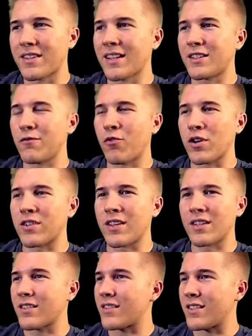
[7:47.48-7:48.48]
it's nineteen
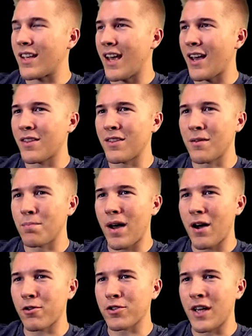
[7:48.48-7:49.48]
forty-six and the
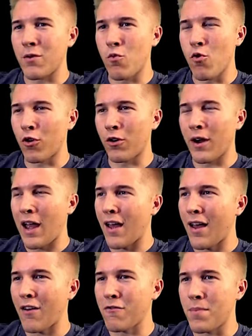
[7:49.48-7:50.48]
powers at war
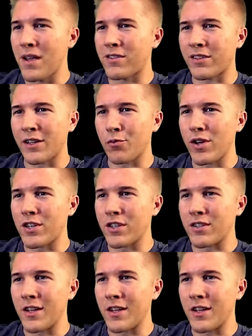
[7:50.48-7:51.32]
have basically reached a